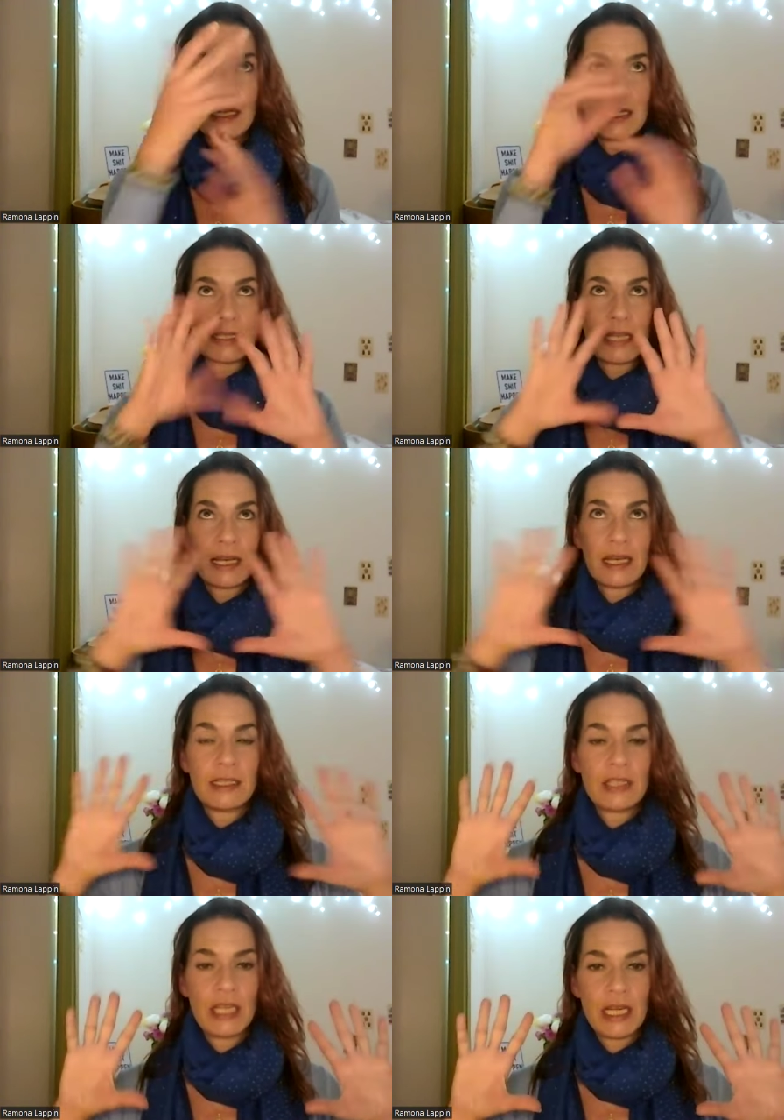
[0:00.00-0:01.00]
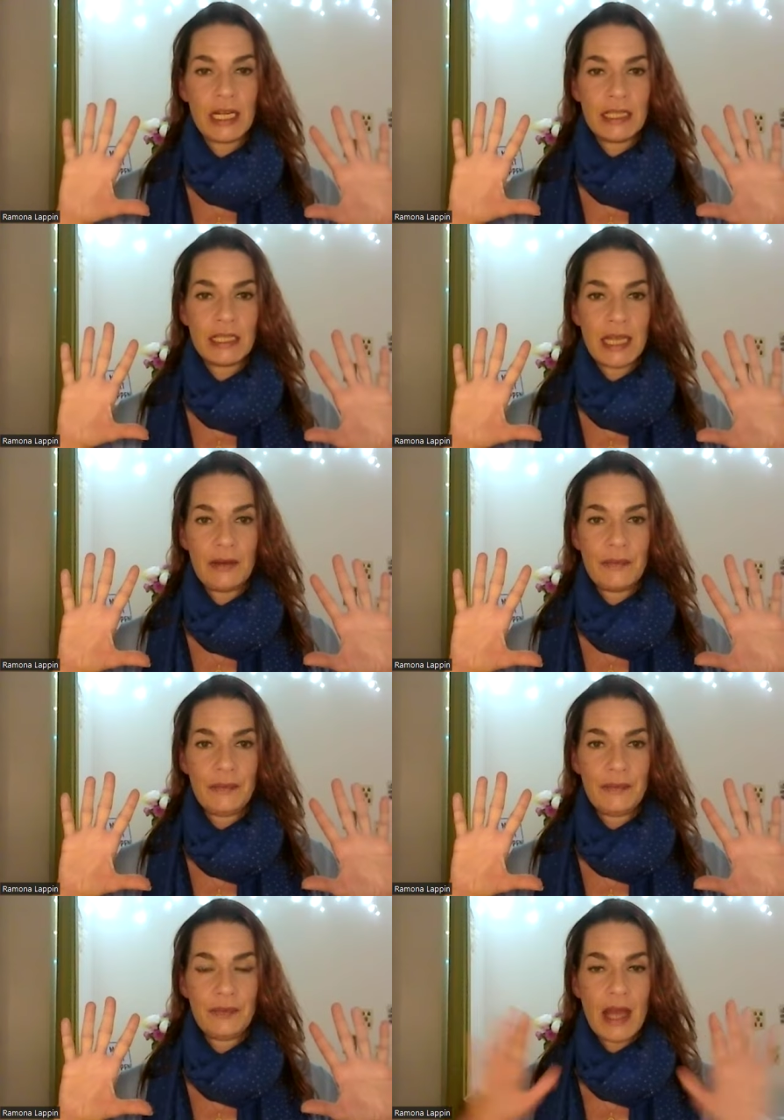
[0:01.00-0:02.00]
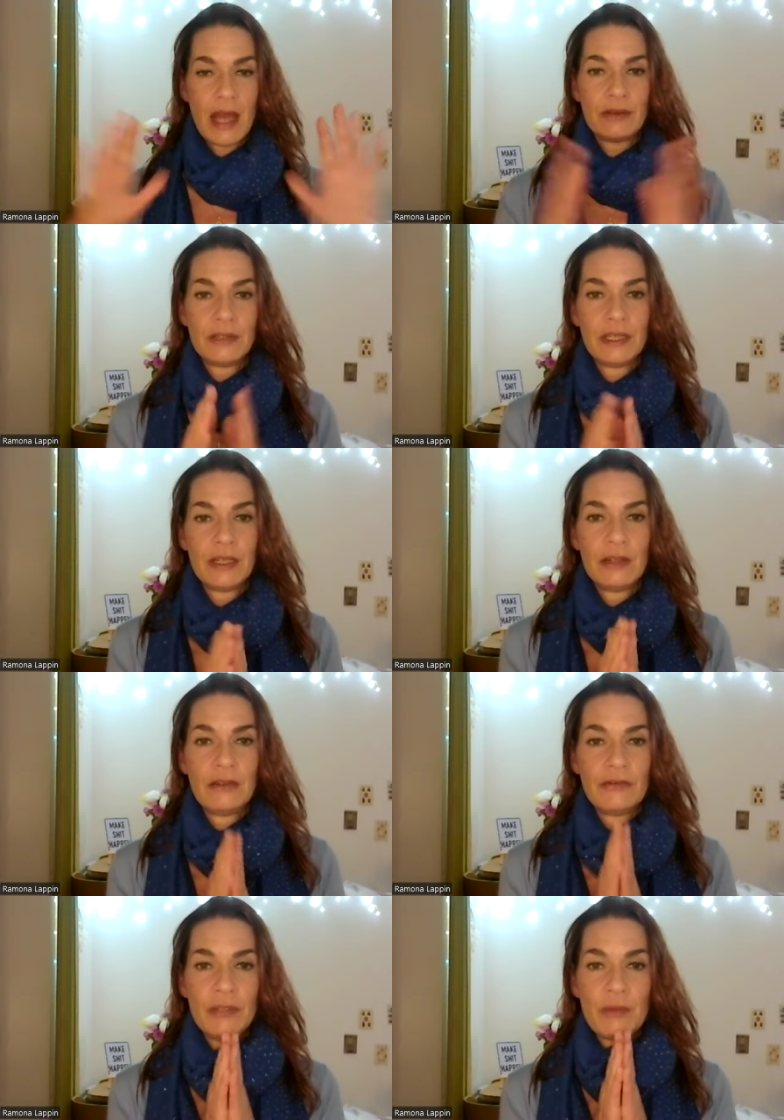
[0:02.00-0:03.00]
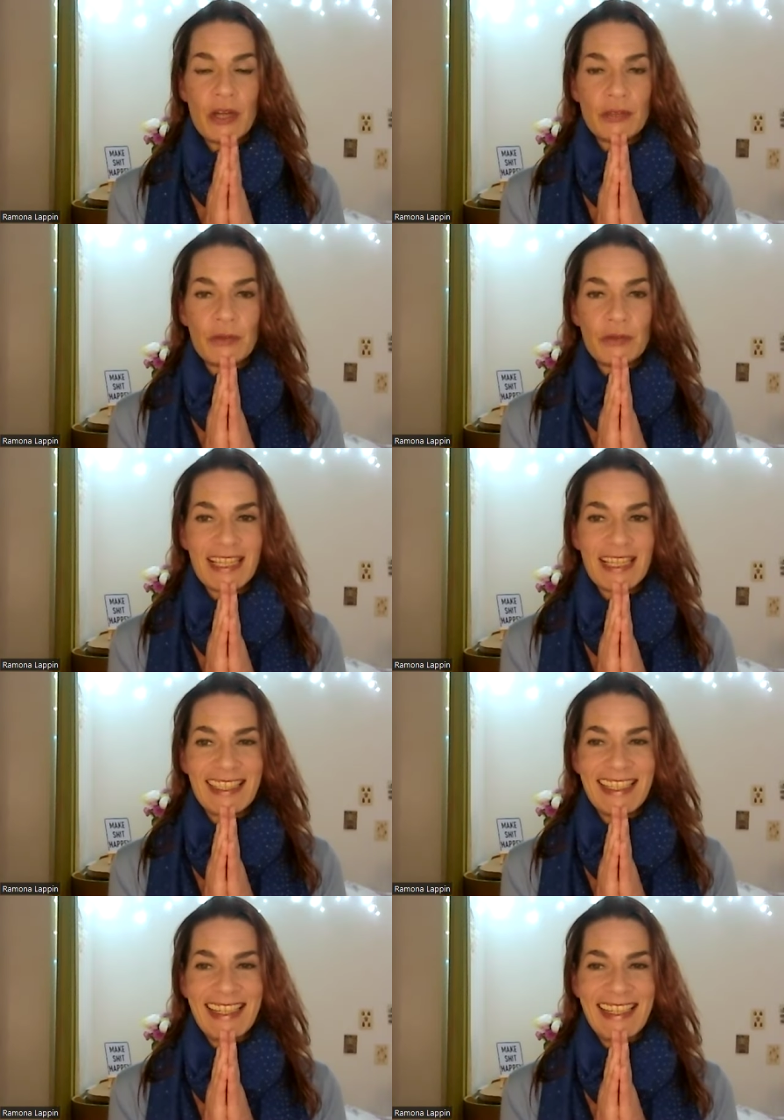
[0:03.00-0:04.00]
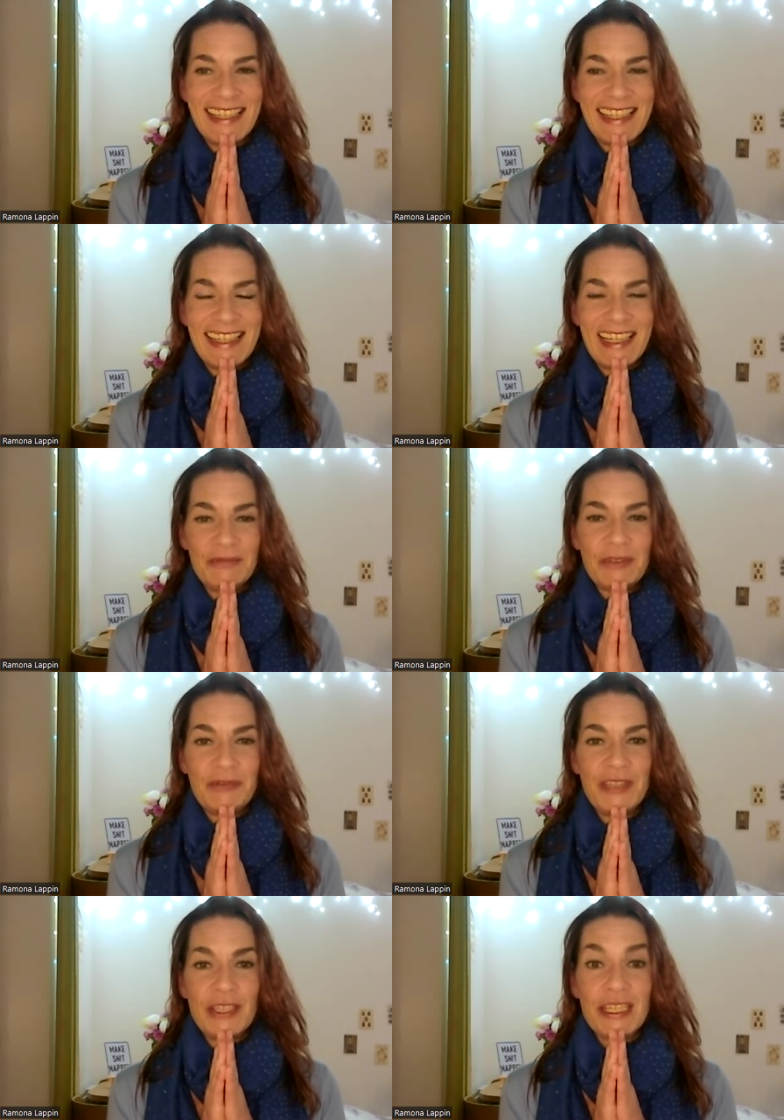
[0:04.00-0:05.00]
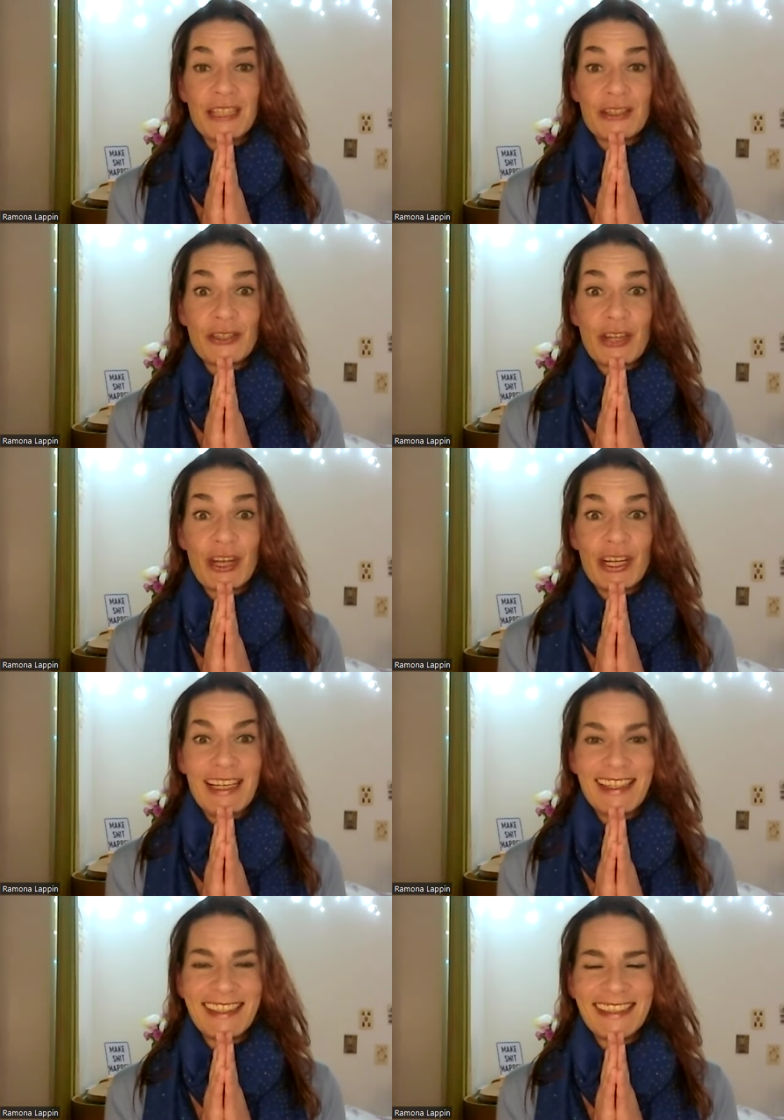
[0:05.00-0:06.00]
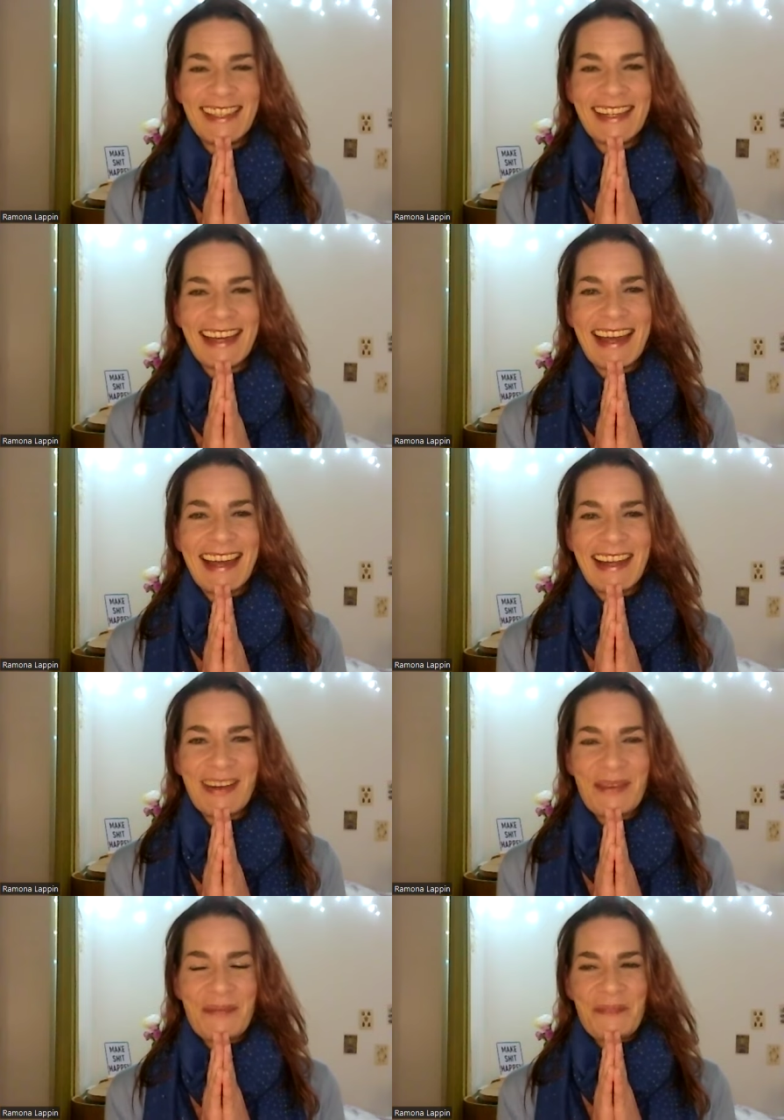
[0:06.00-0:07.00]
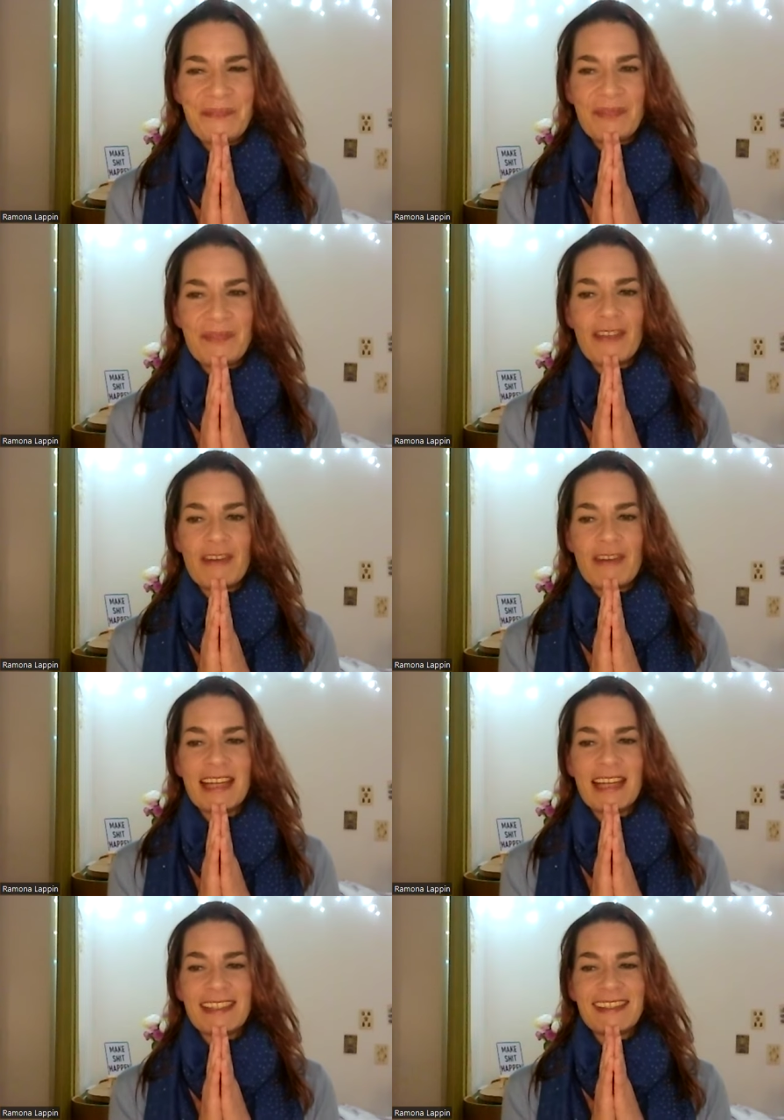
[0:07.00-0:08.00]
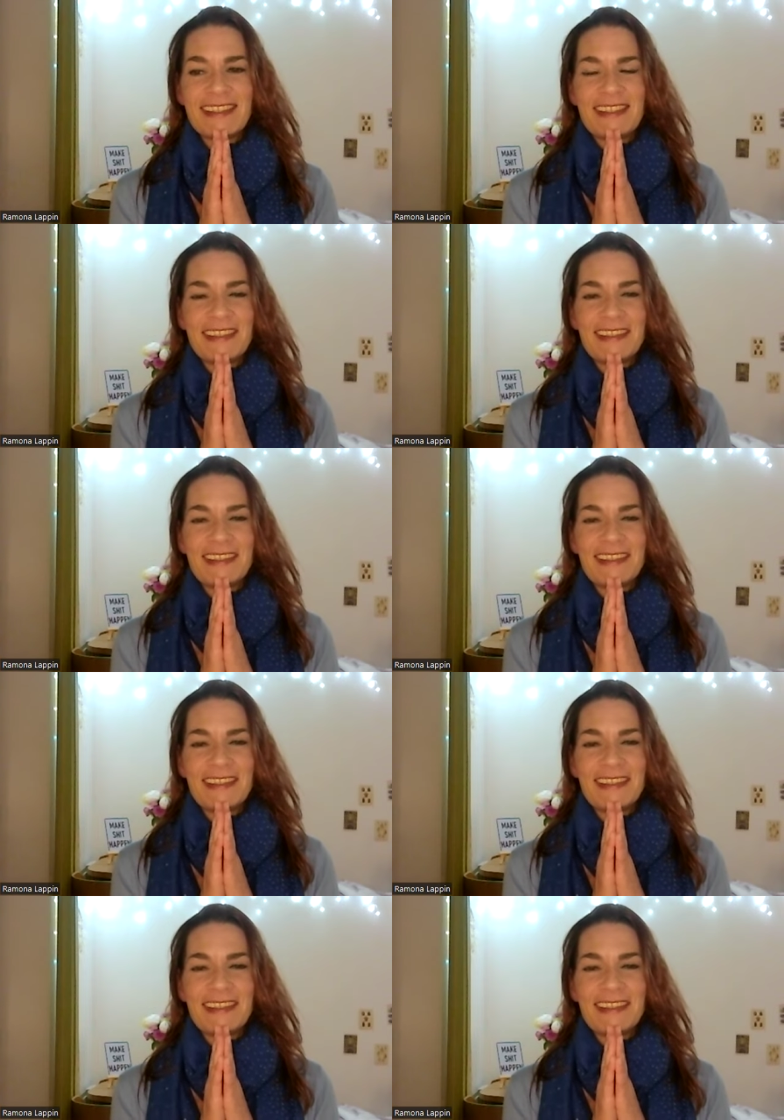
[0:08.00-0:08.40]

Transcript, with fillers: kana, sakara, Now. Fully merge with your destiny. Fulfill your hero's journey. Okay. Rise.